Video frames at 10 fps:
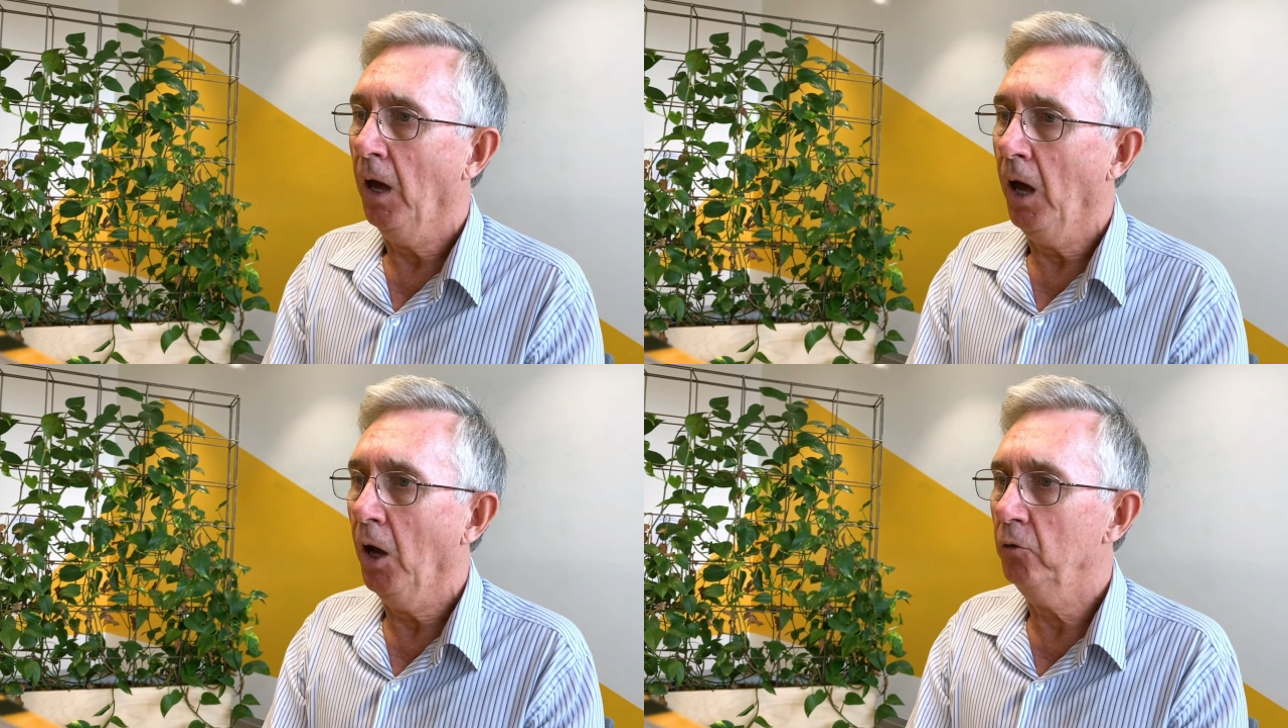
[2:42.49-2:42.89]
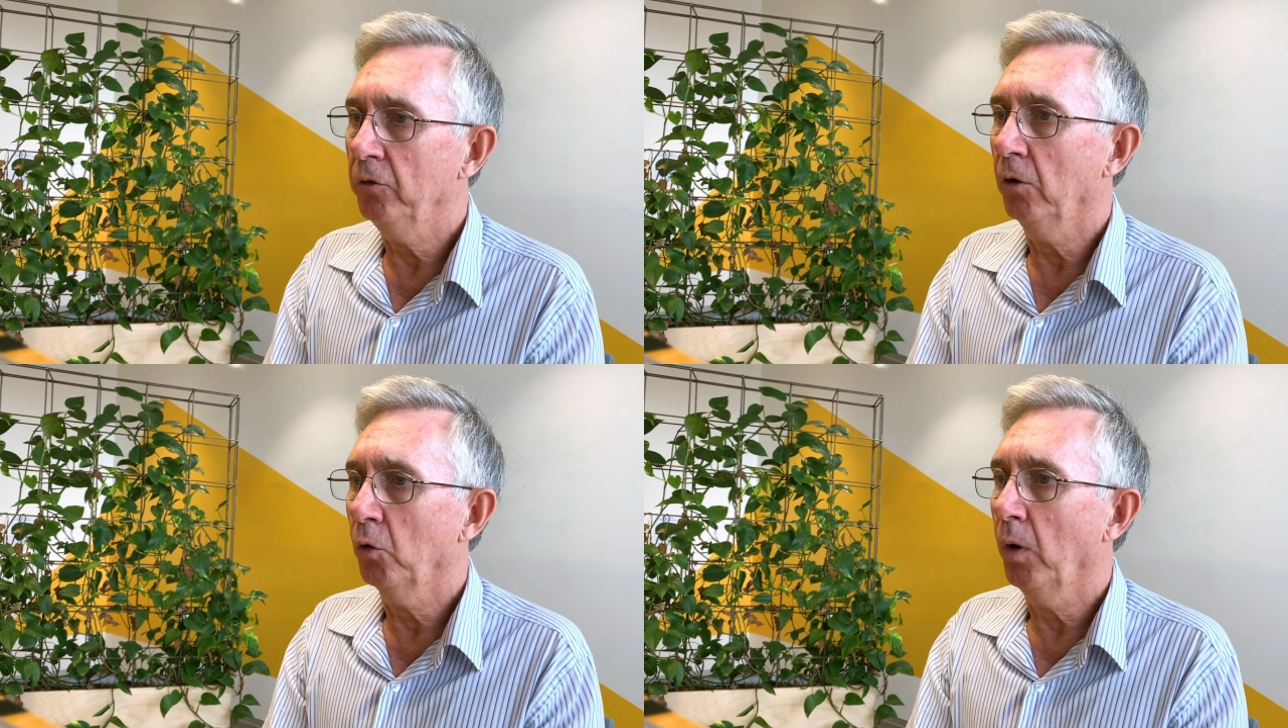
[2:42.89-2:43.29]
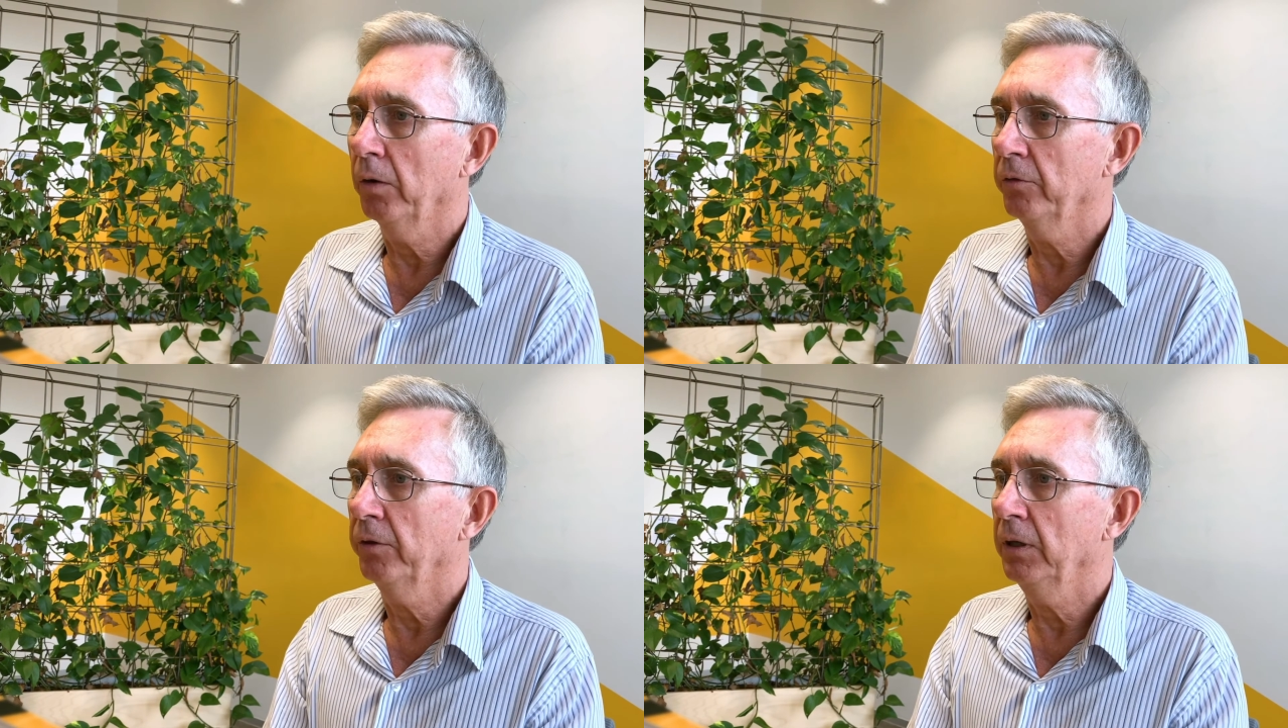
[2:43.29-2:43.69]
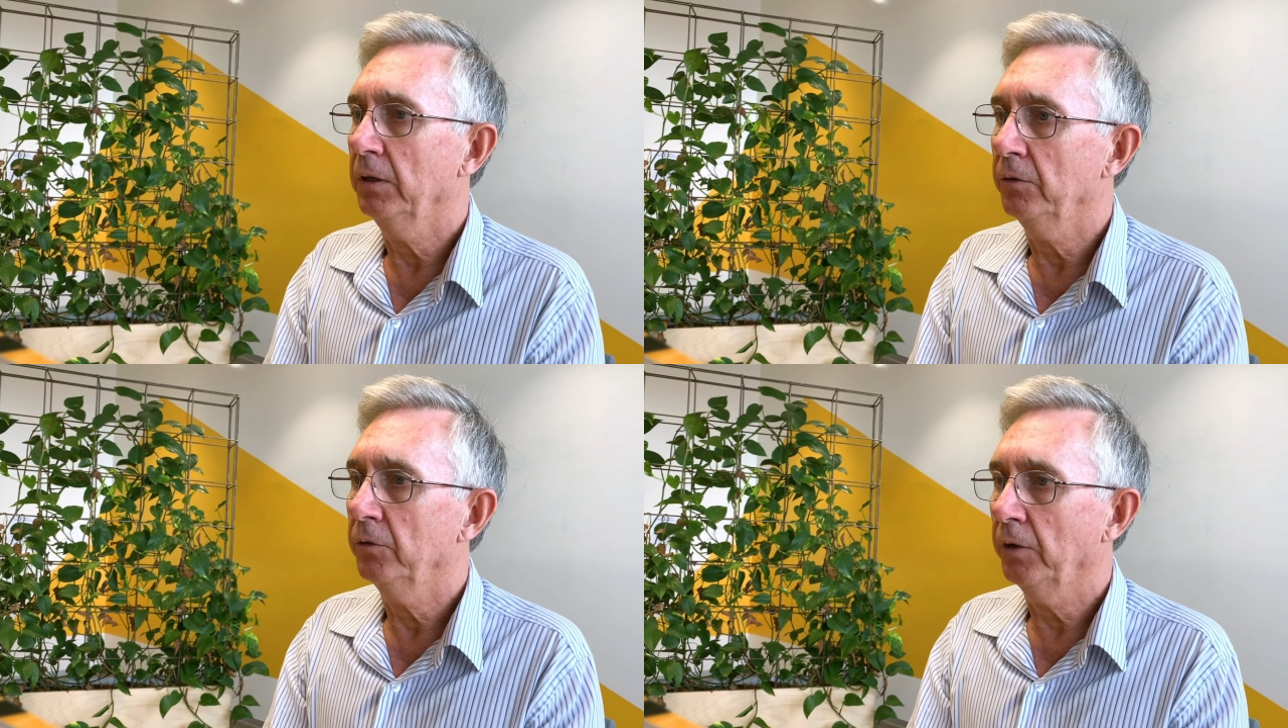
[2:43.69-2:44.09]
Hotel
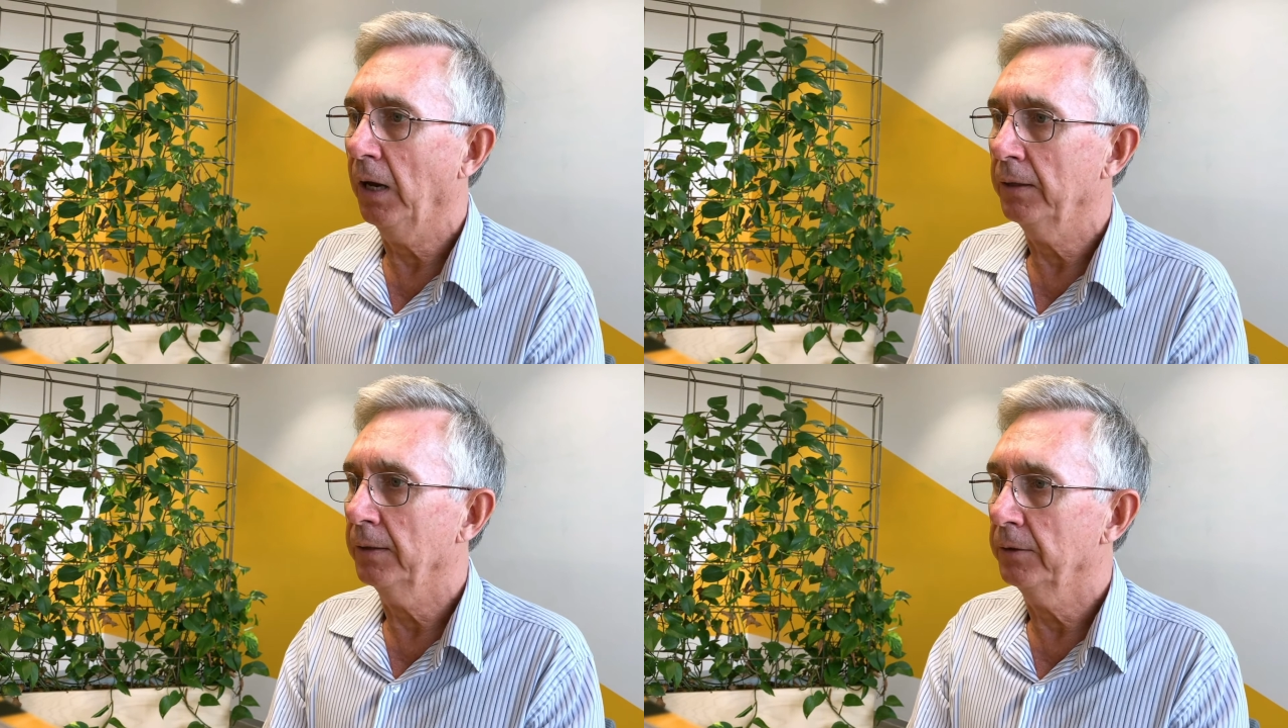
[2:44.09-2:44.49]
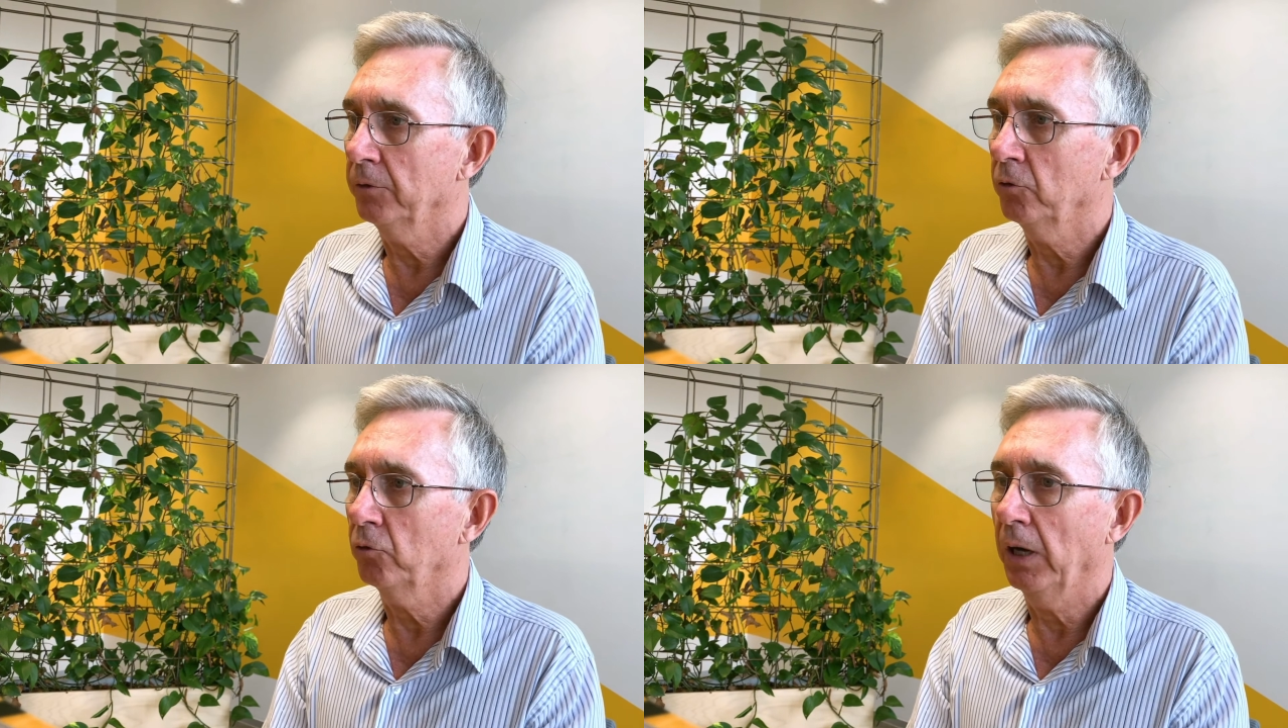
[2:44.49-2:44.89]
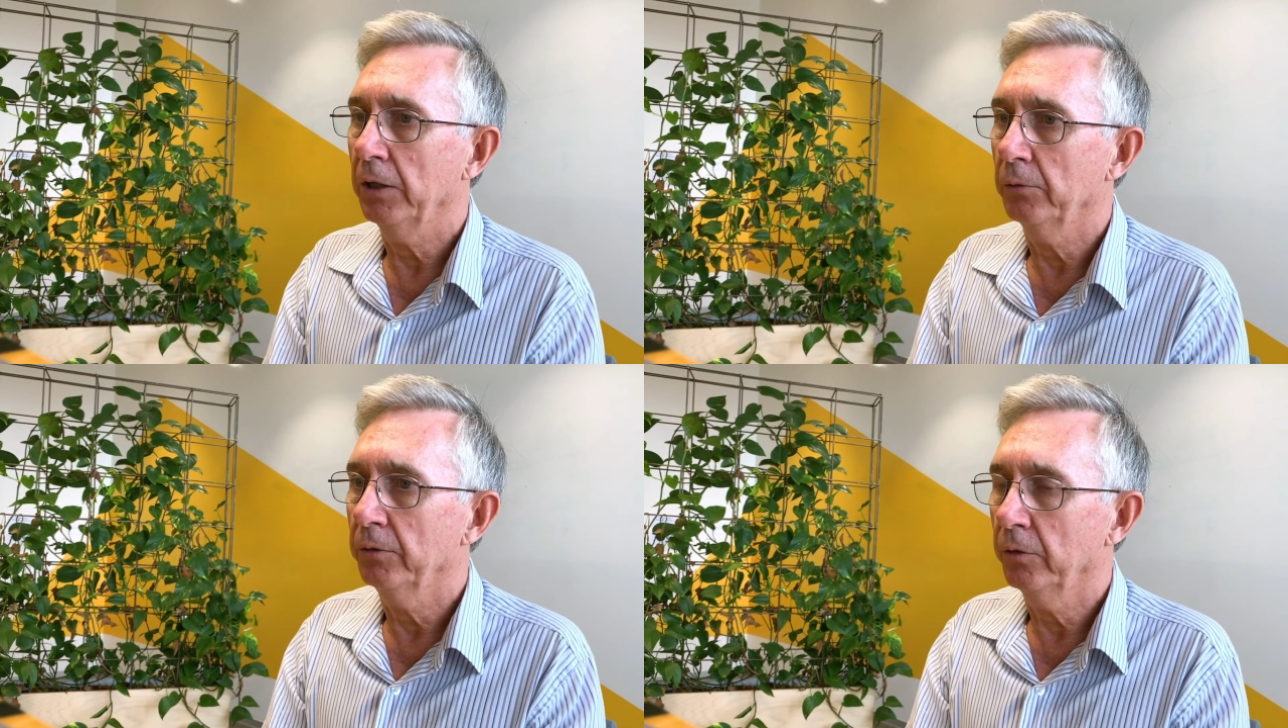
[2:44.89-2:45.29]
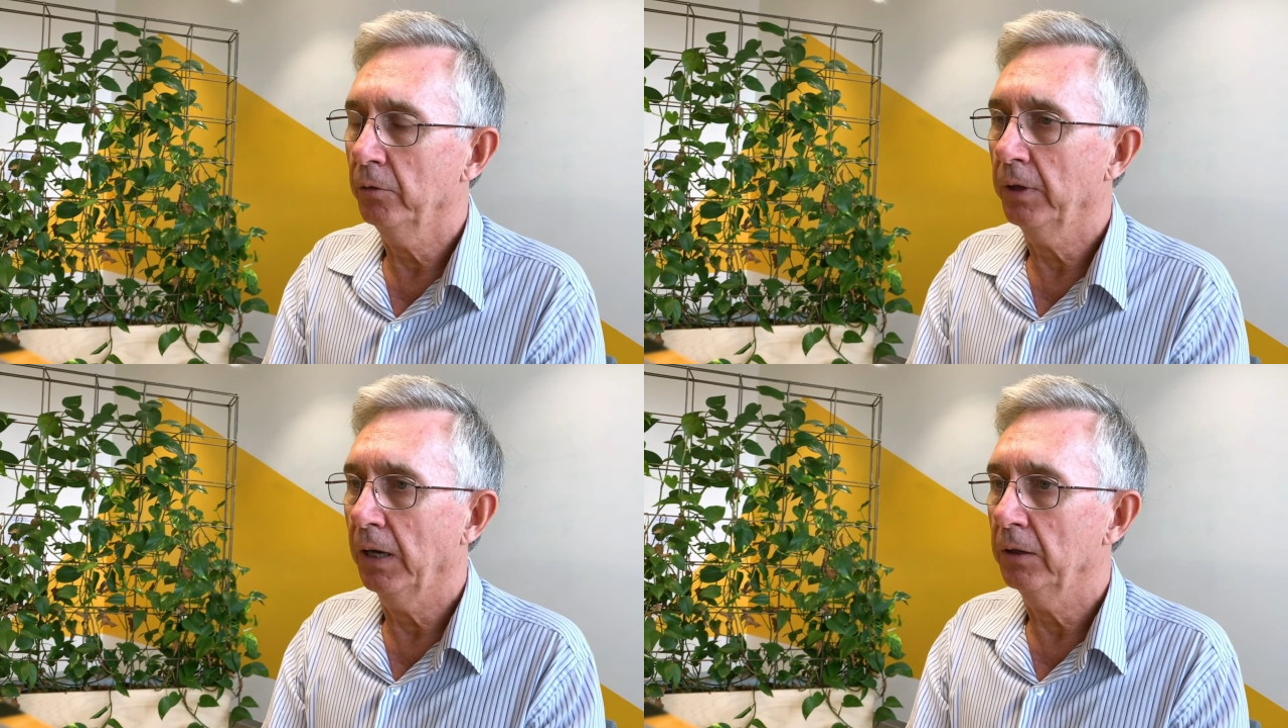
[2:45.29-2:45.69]
quarantine is starting in Australia in
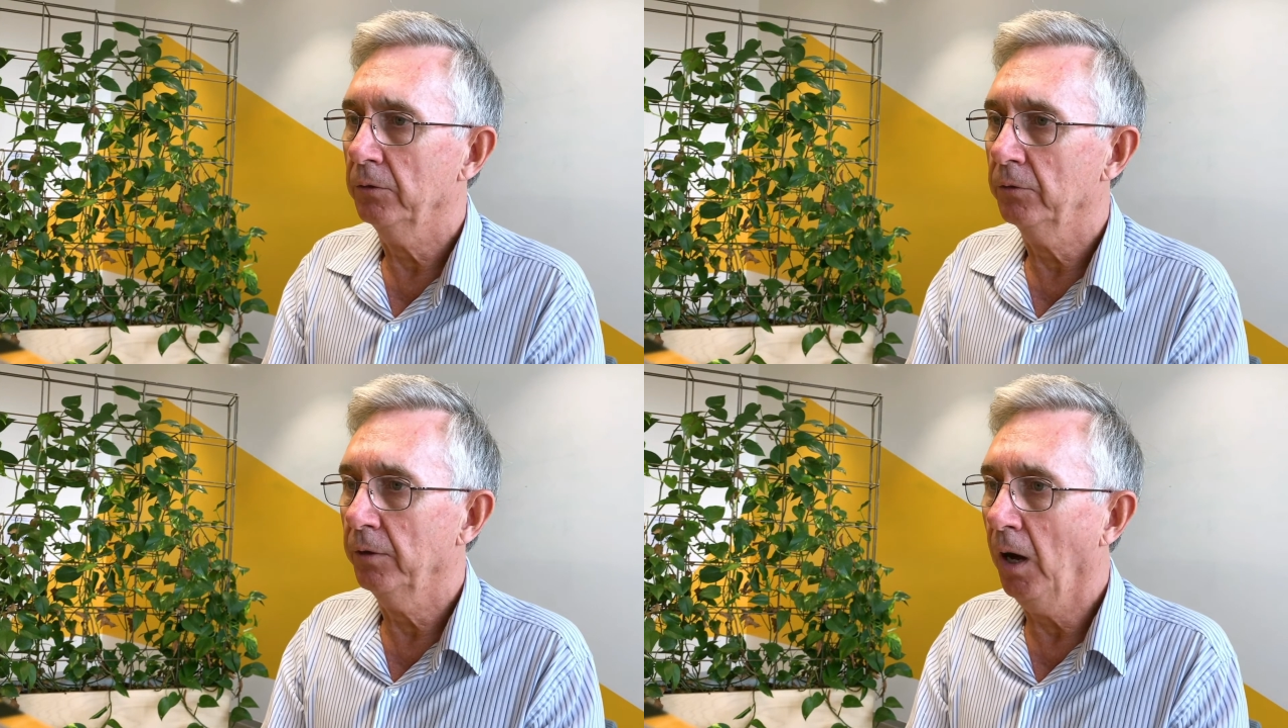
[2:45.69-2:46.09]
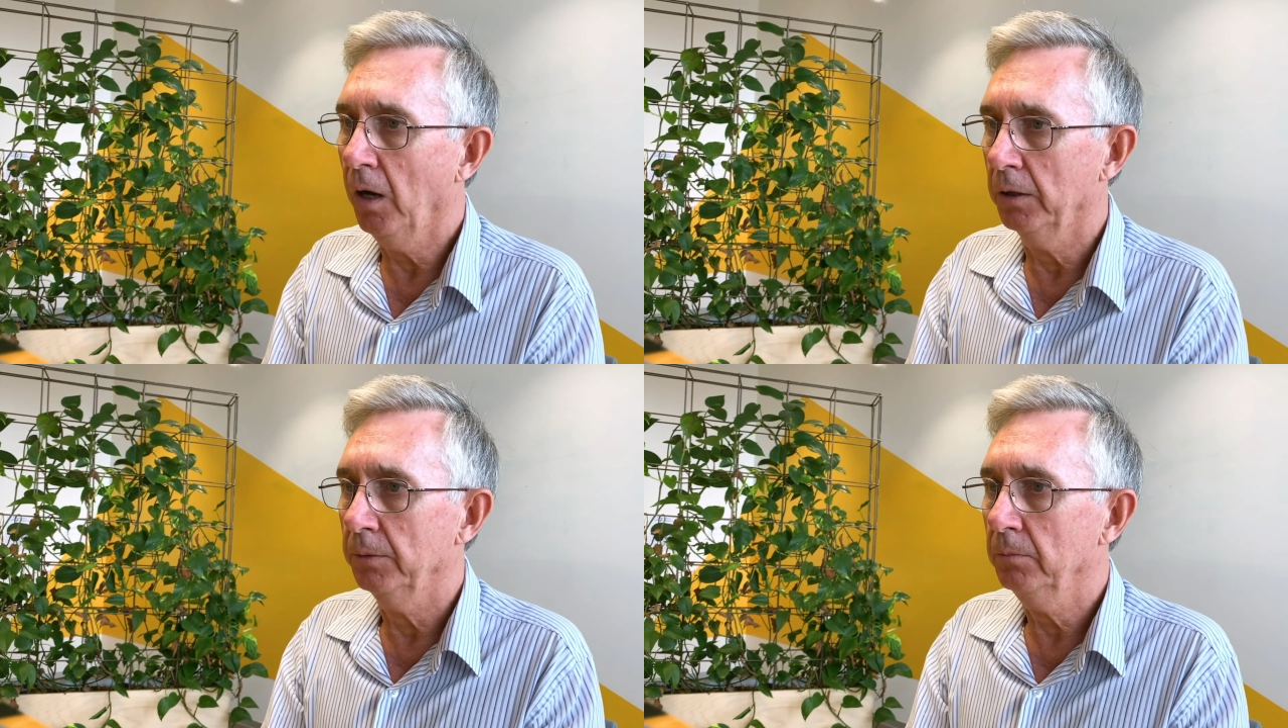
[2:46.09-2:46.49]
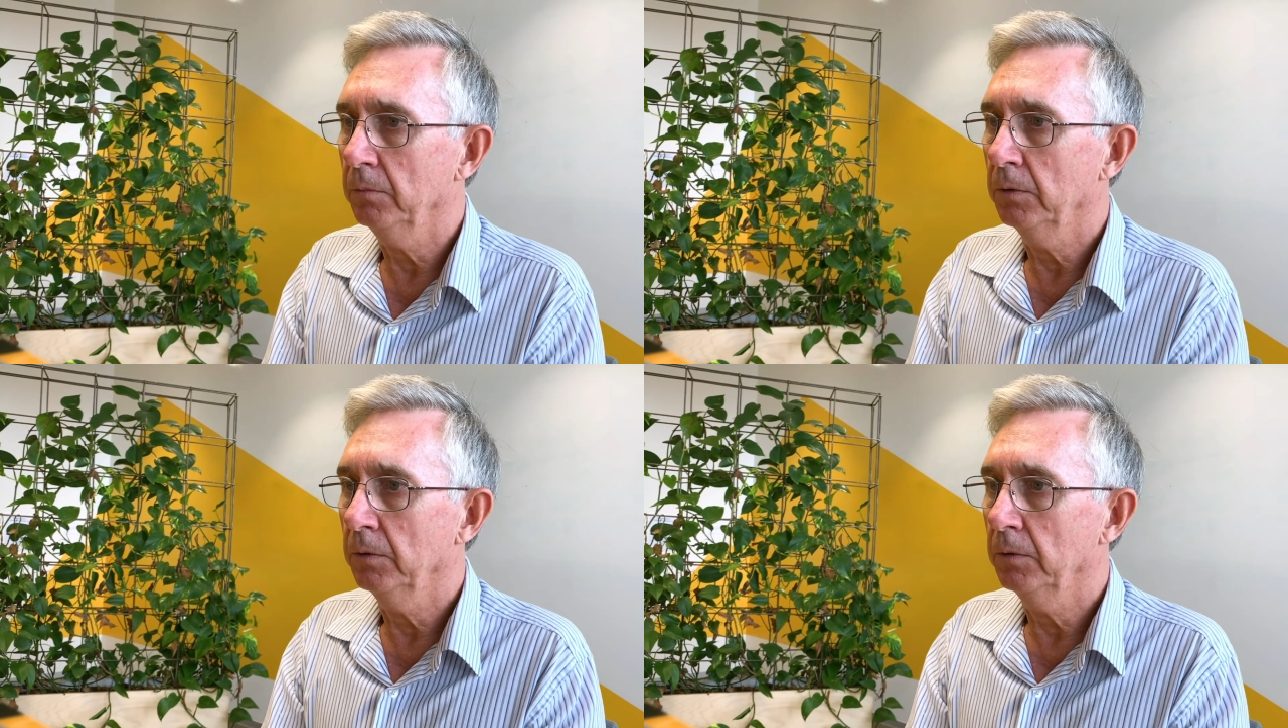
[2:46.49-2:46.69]
2 days' time,